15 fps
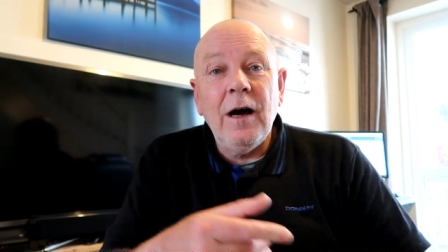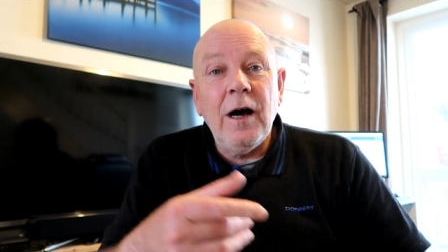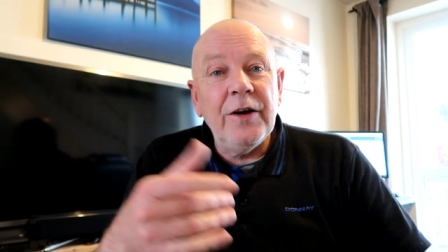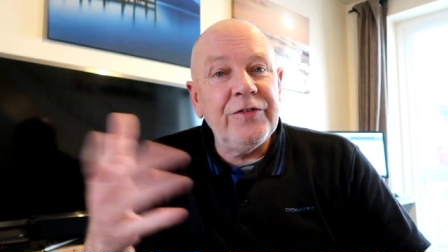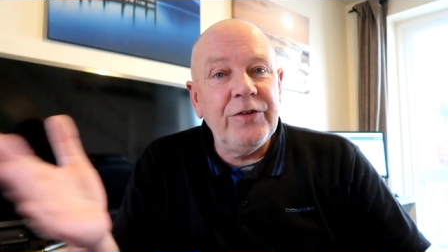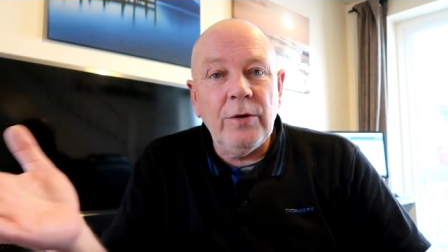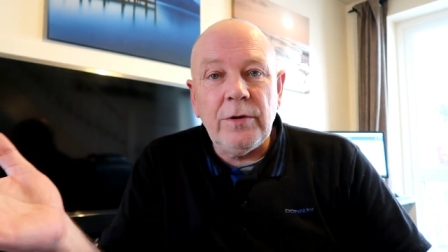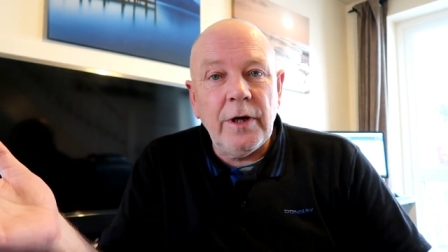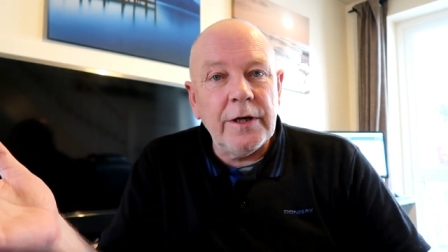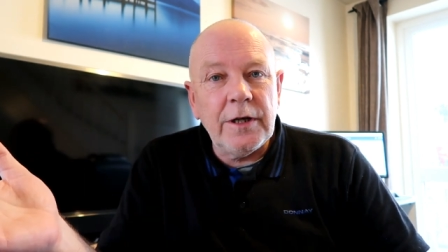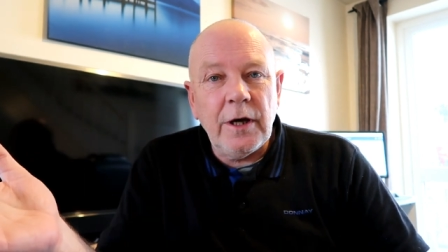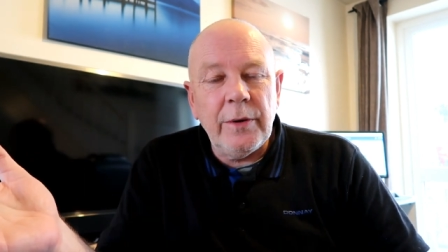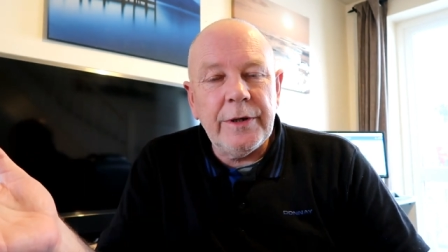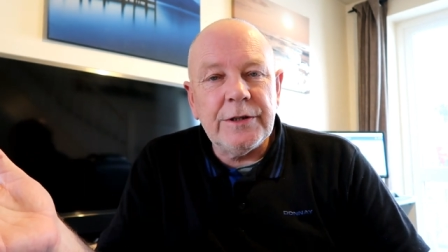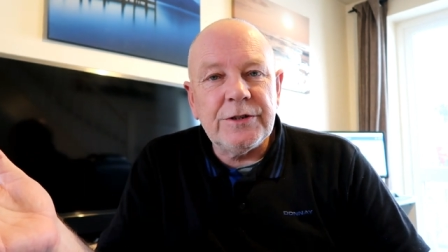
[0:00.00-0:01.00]
I still like
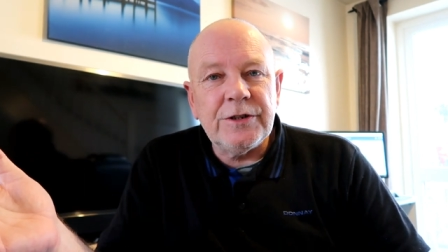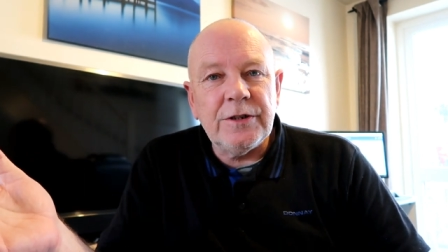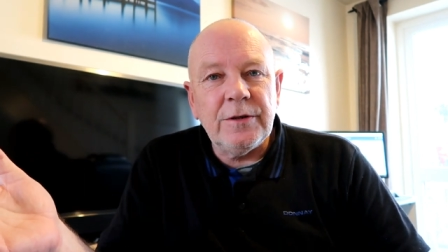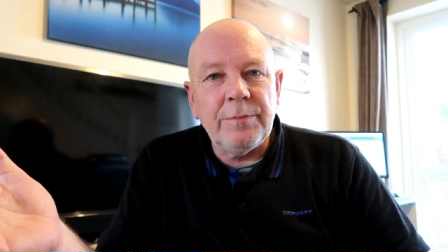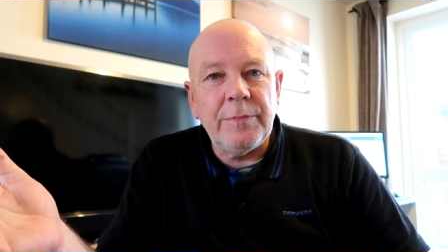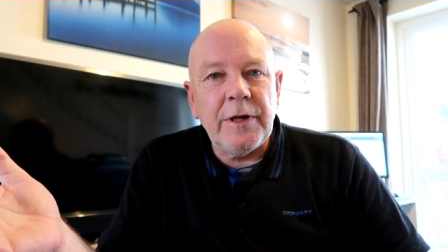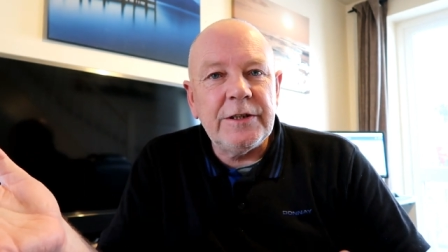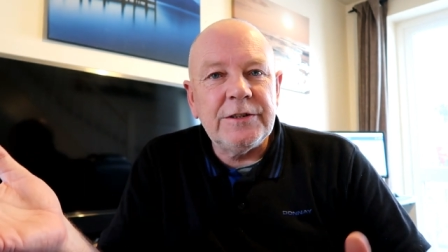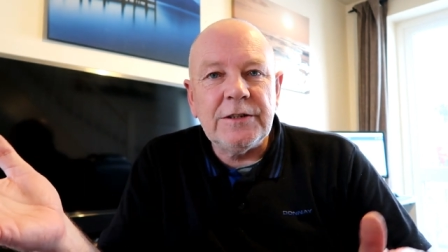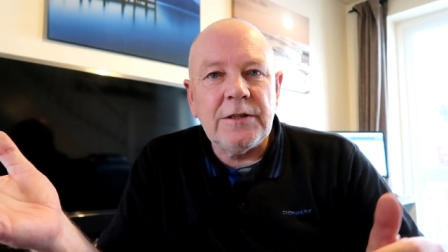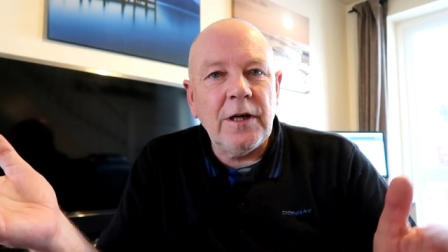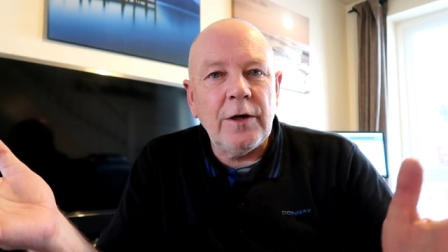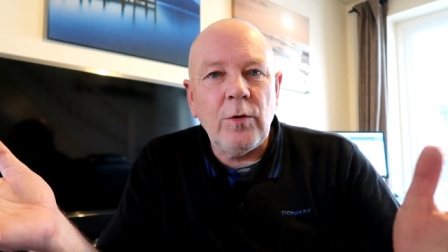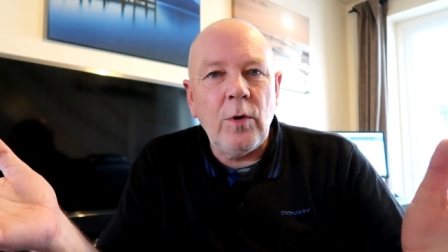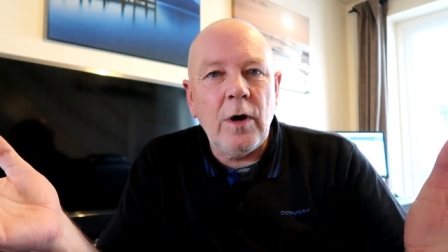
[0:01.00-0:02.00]
going to
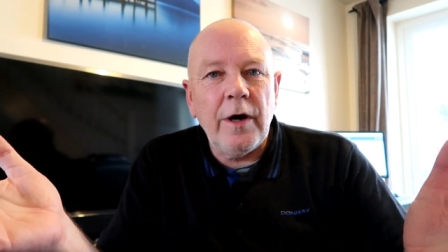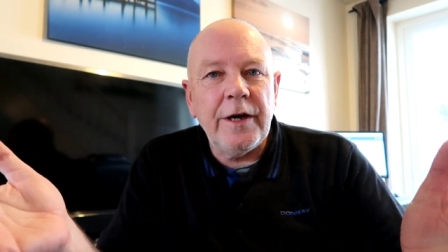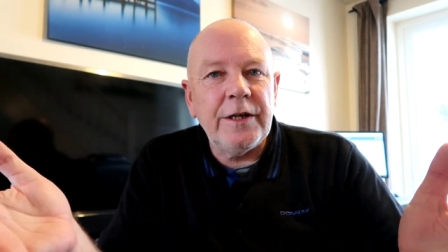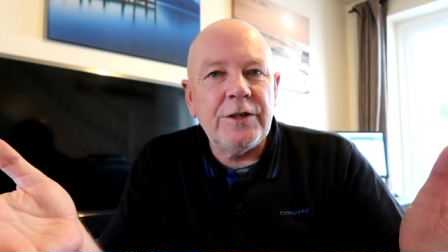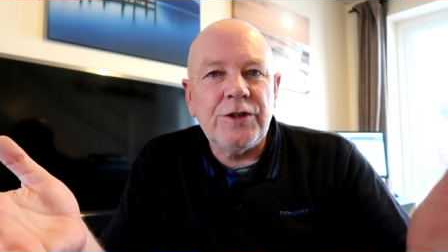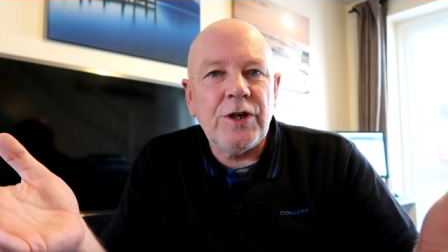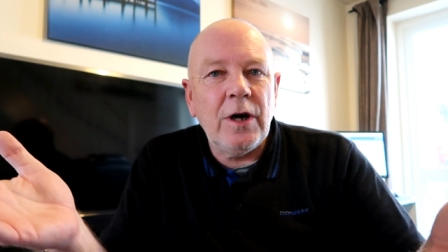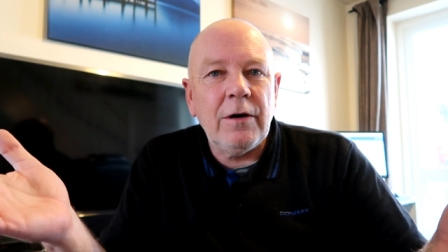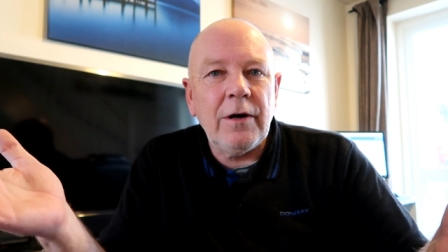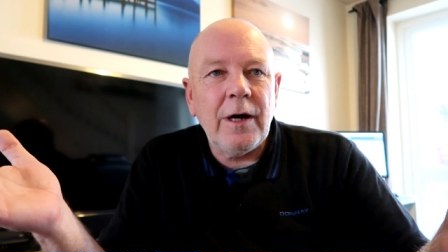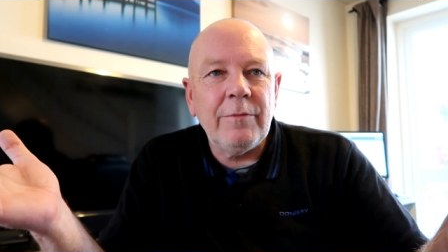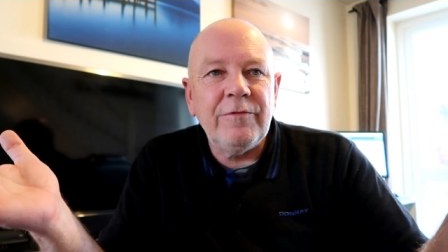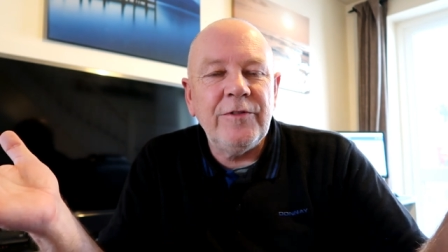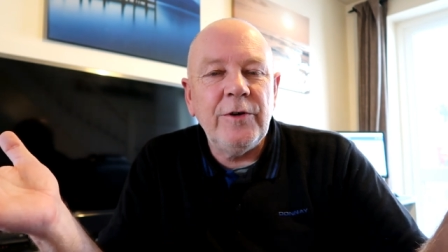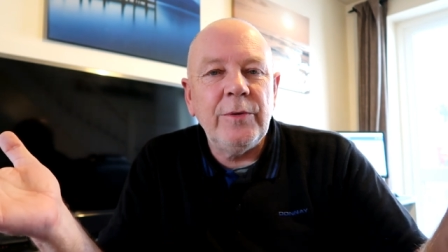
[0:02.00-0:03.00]
places like Hua Hin,
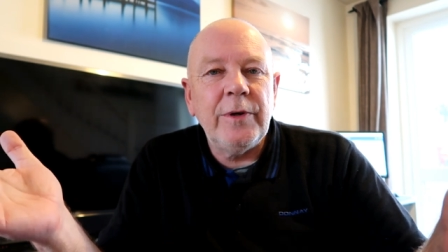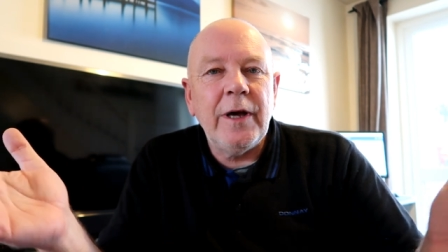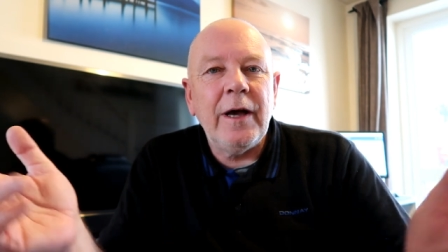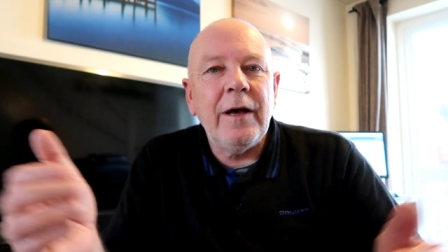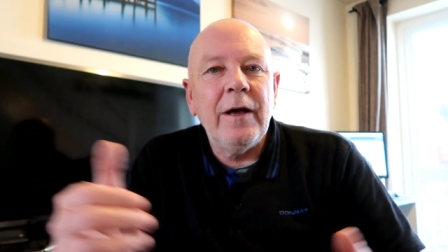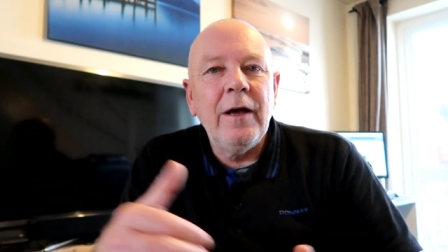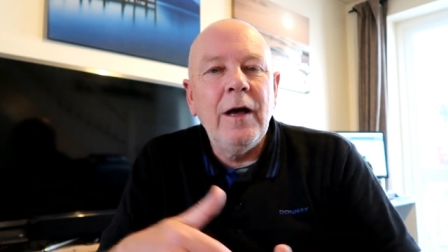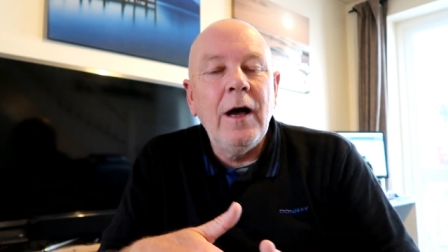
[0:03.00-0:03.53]
Cha-am, Phuket.